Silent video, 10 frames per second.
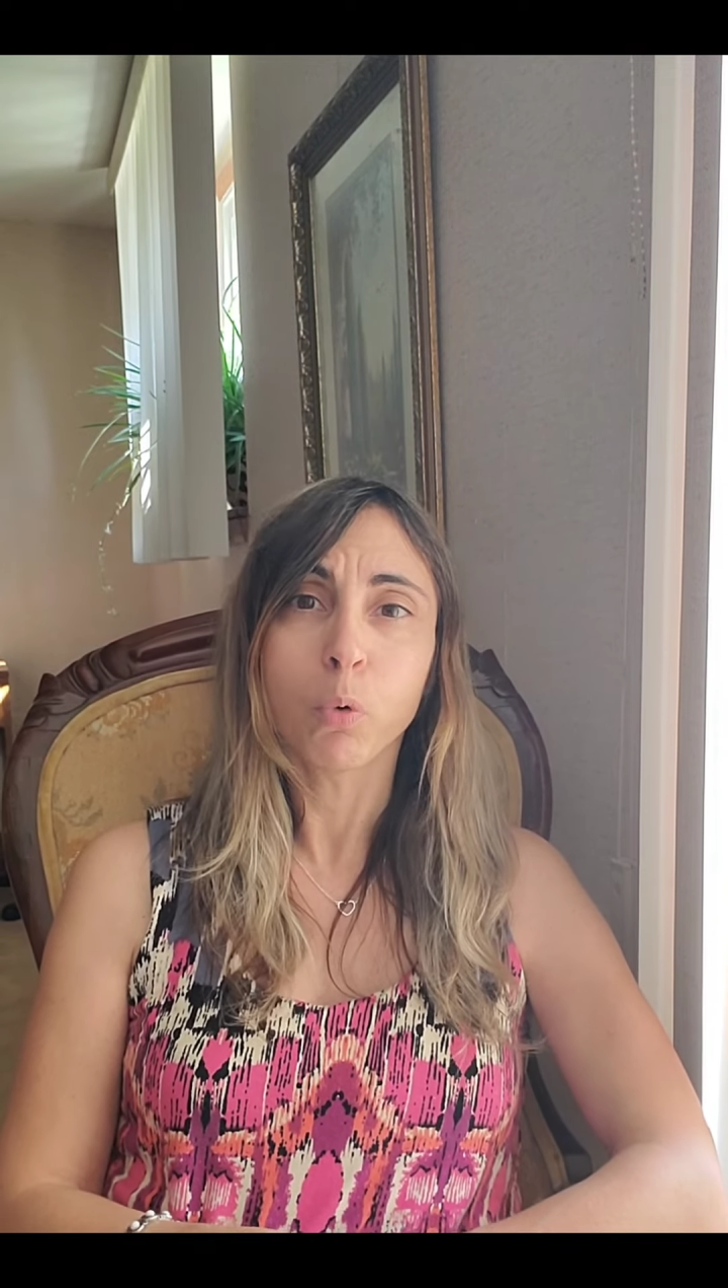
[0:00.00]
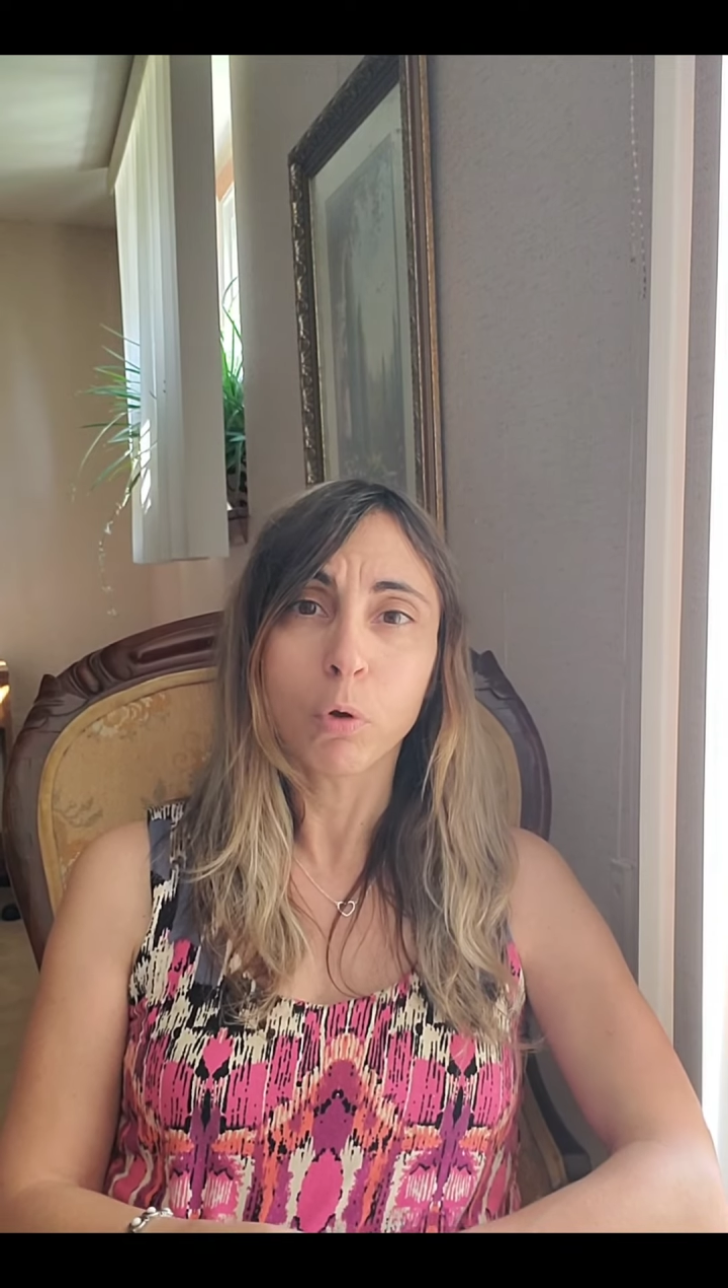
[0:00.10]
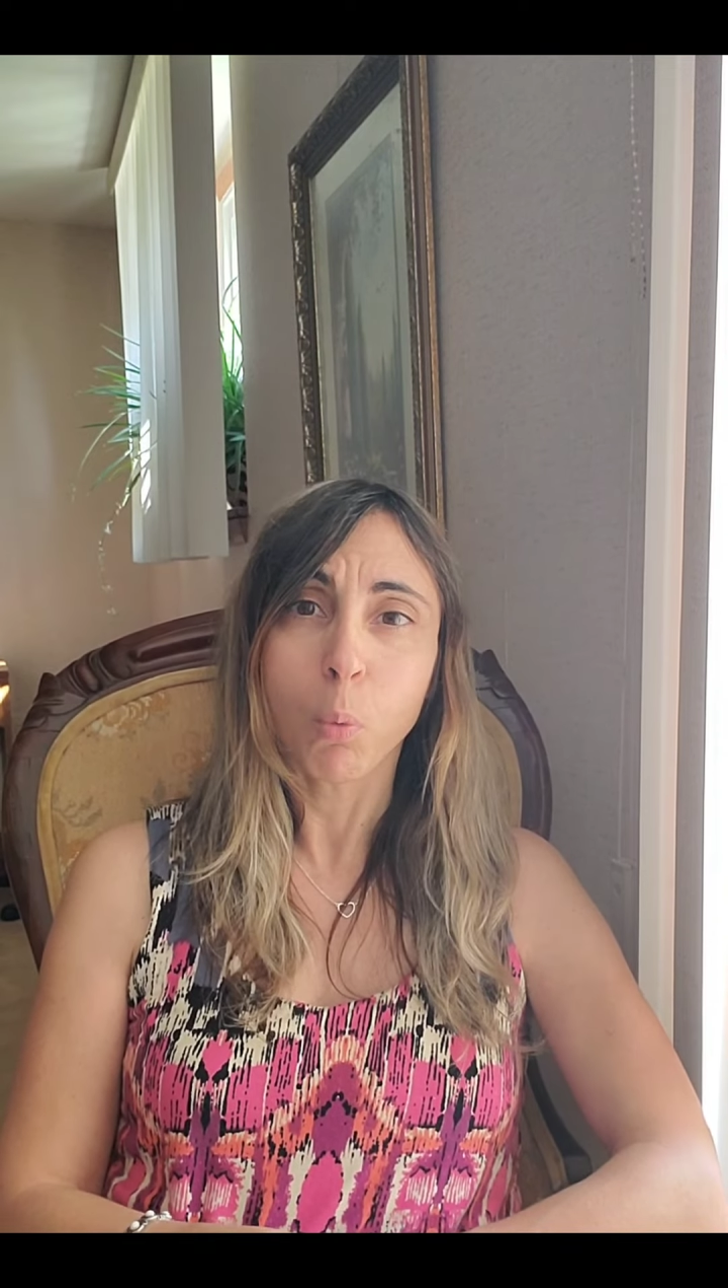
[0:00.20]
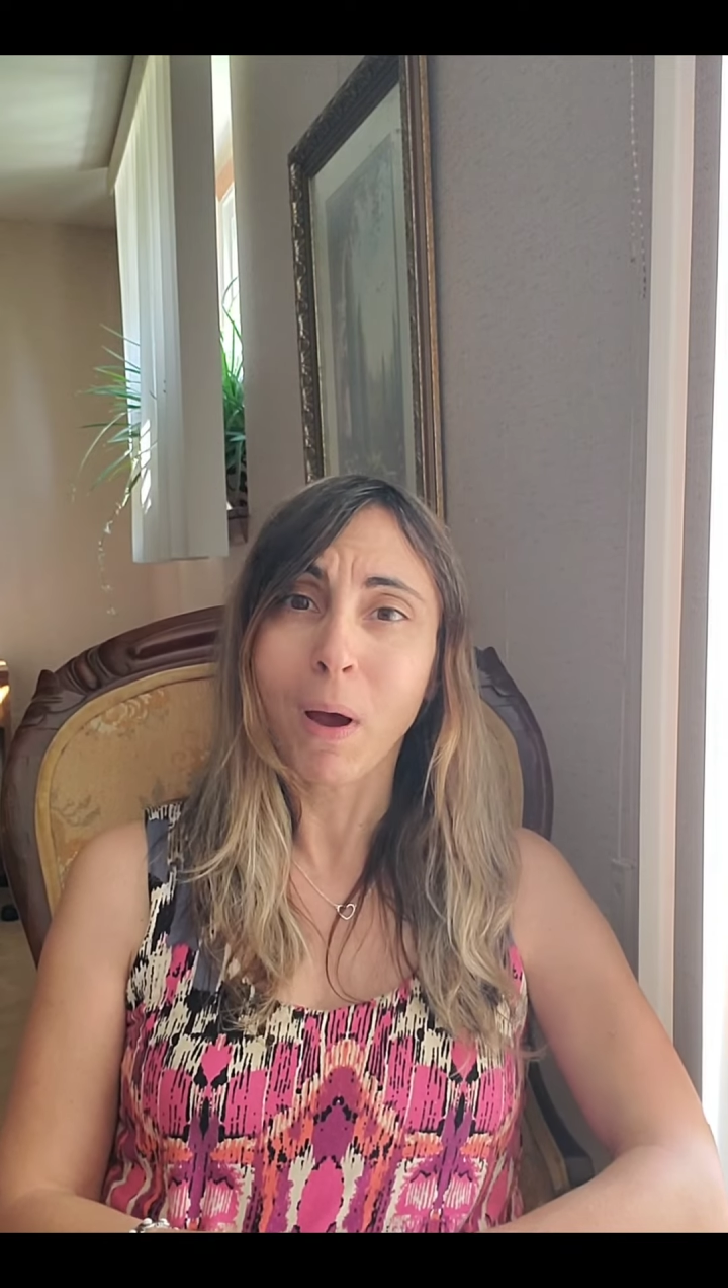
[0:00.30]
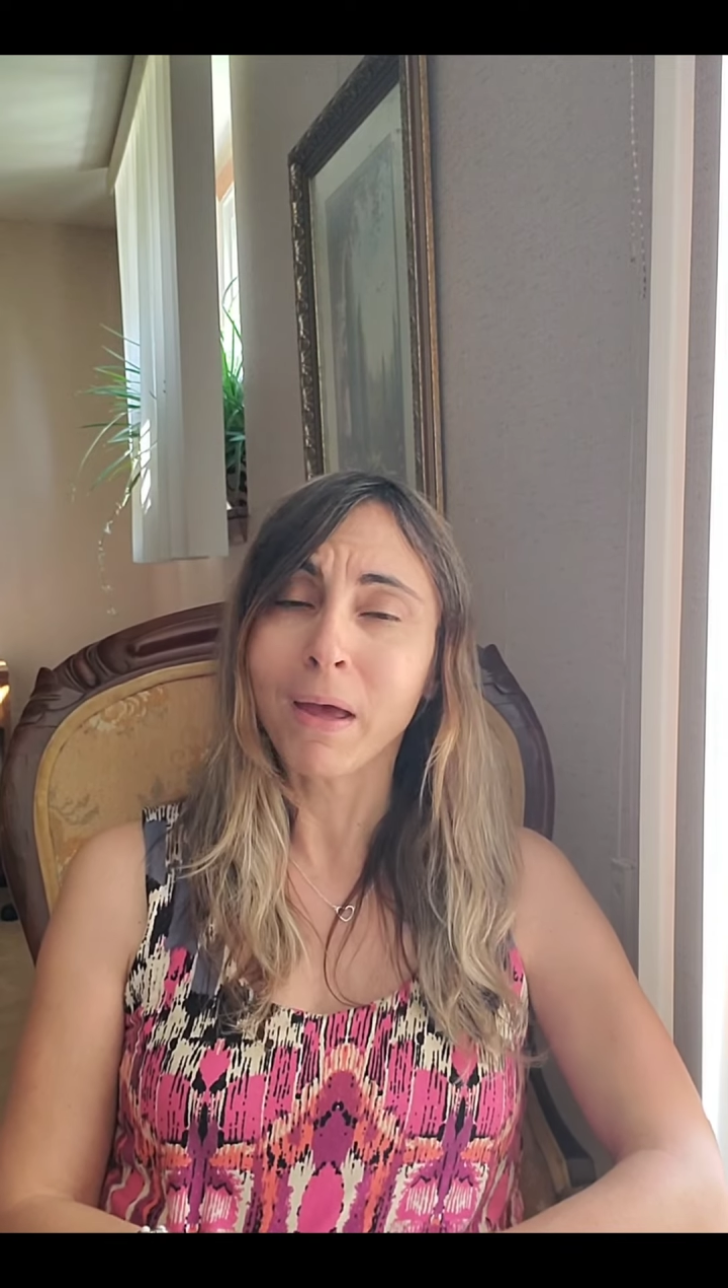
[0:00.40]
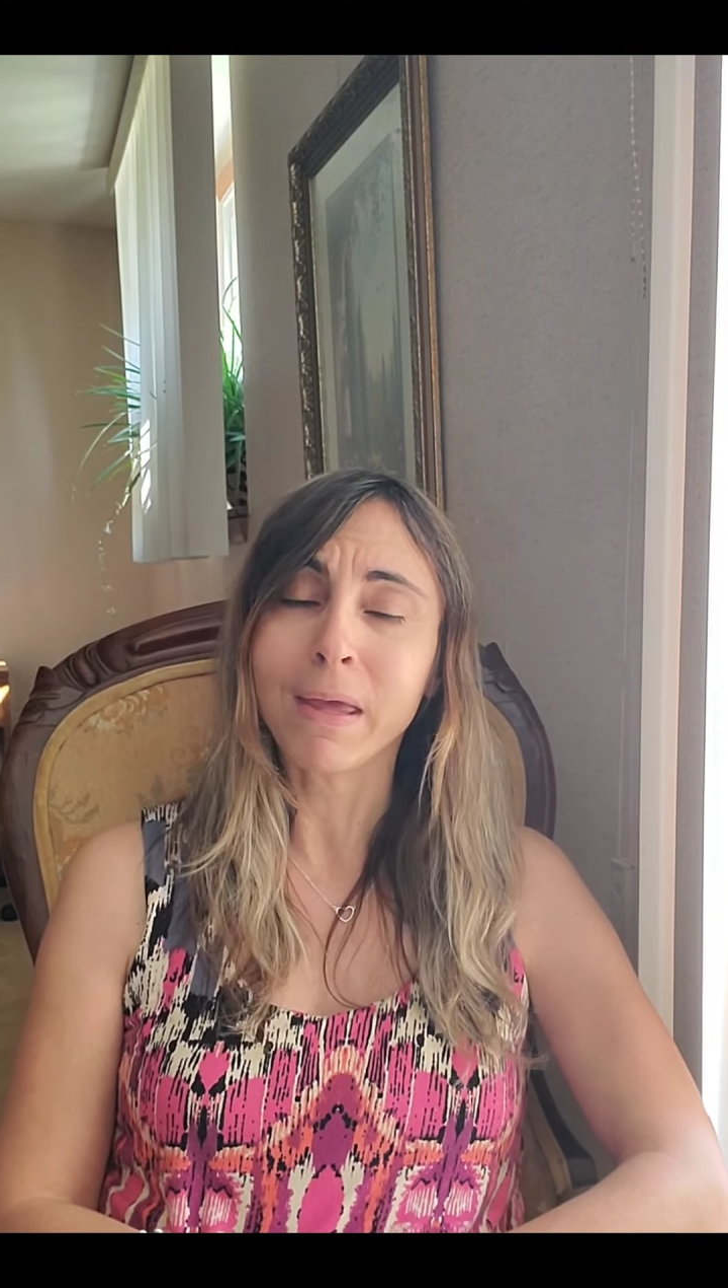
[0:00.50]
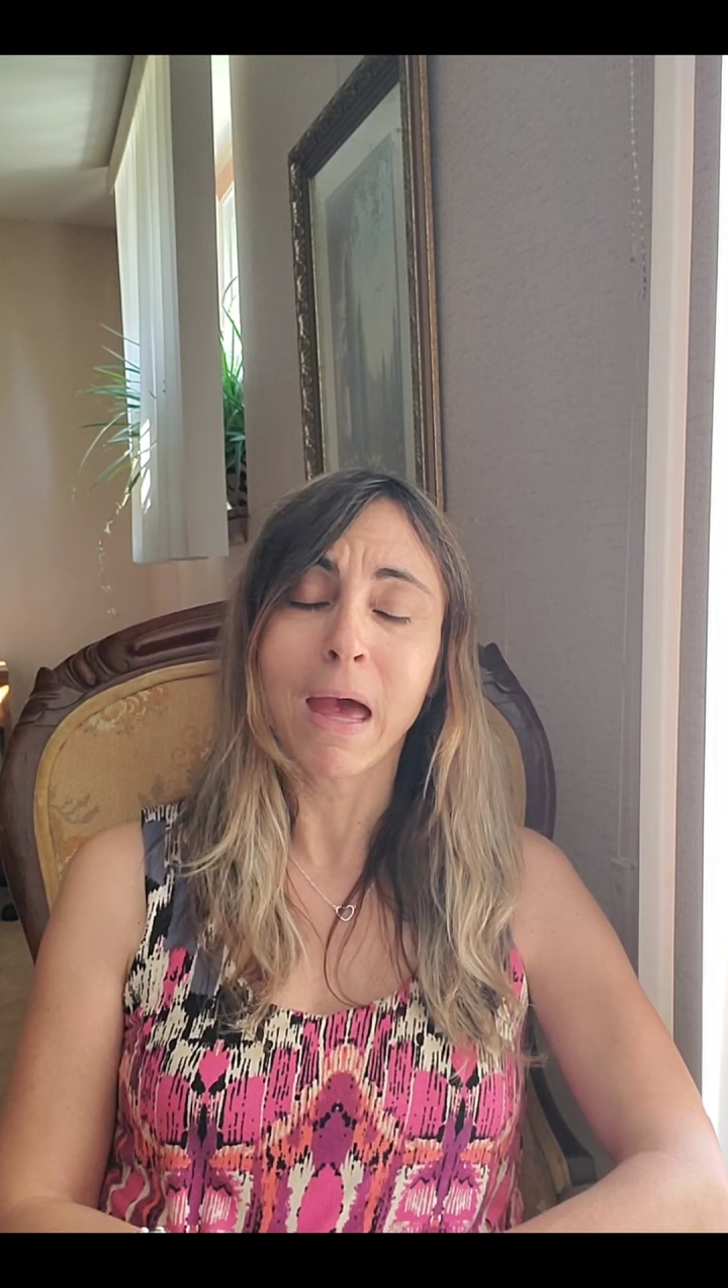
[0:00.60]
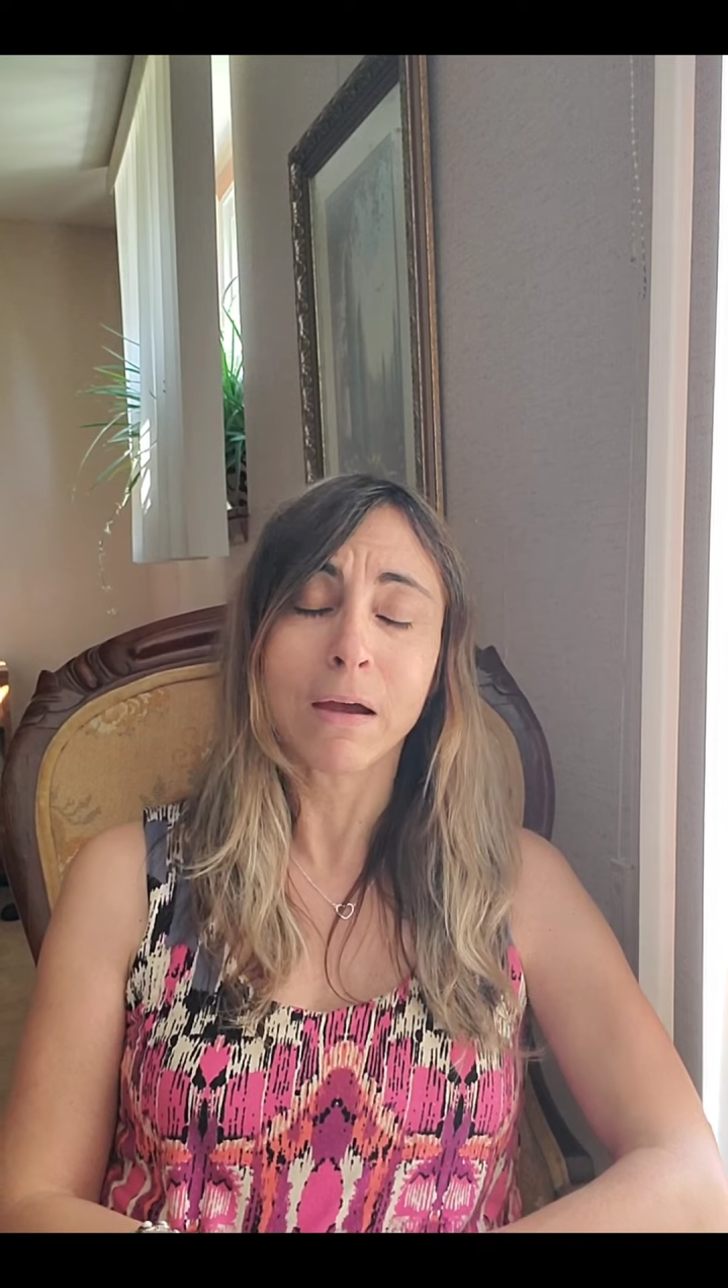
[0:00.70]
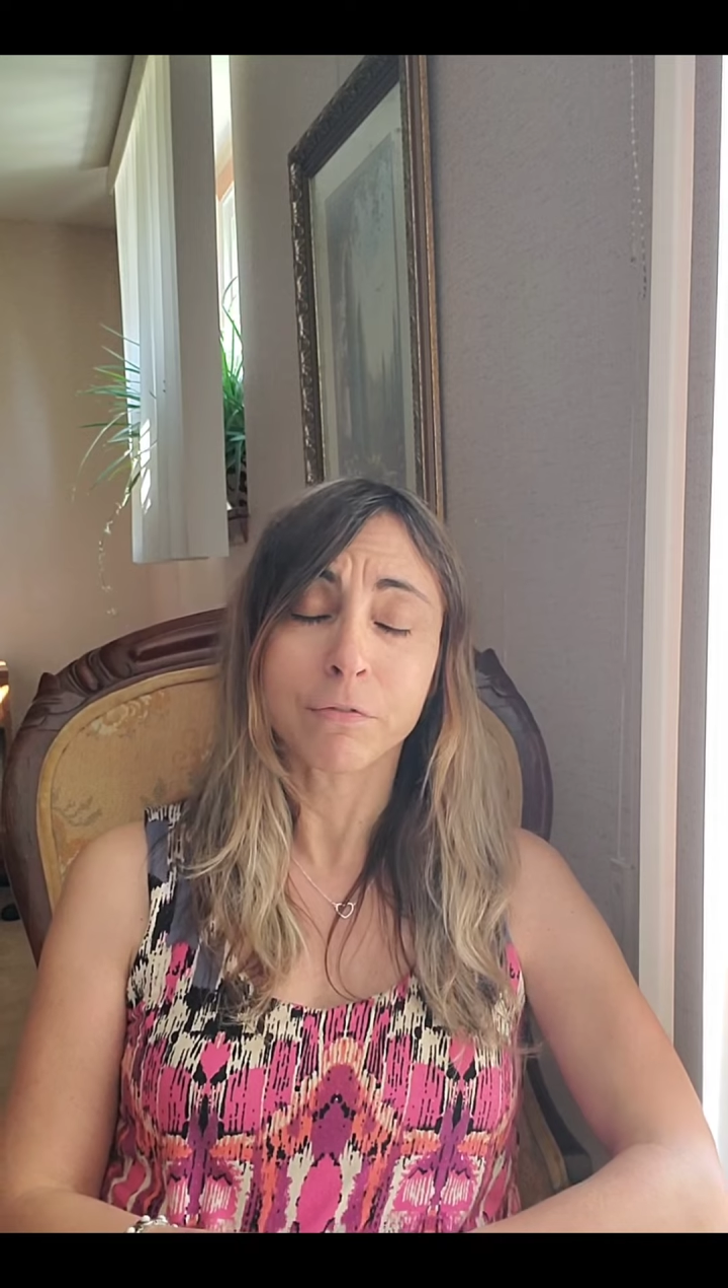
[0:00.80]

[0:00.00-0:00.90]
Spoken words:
pull away